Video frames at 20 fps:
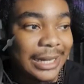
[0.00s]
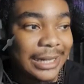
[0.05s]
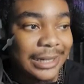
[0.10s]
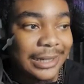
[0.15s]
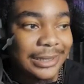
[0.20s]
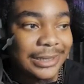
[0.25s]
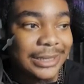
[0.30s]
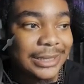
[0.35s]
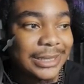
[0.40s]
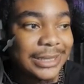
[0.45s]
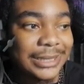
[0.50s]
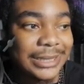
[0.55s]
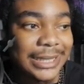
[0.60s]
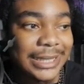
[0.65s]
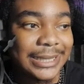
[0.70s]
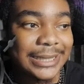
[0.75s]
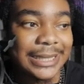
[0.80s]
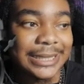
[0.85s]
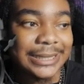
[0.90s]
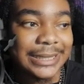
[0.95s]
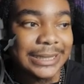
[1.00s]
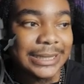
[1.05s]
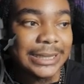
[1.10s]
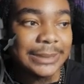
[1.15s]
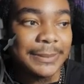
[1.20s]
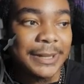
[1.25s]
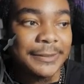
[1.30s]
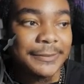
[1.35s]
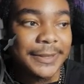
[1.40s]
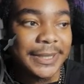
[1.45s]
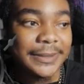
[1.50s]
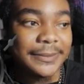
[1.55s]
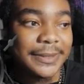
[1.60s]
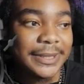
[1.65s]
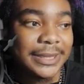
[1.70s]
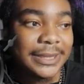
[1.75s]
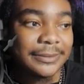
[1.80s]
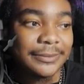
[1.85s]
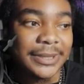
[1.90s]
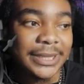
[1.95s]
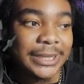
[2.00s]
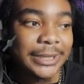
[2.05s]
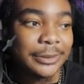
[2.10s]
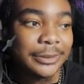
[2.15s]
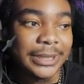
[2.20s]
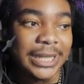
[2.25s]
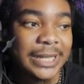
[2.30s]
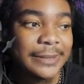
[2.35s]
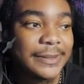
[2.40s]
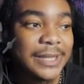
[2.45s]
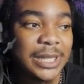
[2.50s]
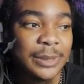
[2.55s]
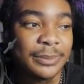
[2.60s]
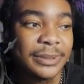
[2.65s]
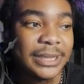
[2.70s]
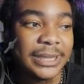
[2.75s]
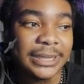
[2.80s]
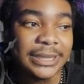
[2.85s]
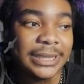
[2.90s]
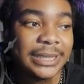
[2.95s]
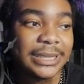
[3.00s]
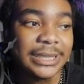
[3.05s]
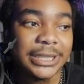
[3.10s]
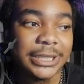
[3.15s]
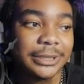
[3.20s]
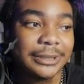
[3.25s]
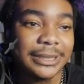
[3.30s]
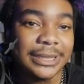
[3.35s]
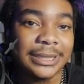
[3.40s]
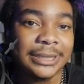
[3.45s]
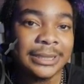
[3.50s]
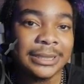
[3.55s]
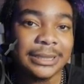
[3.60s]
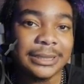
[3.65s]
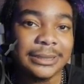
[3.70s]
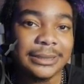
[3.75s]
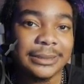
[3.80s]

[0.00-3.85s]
I honestly say that this is my favorite video game company in the industry, dog.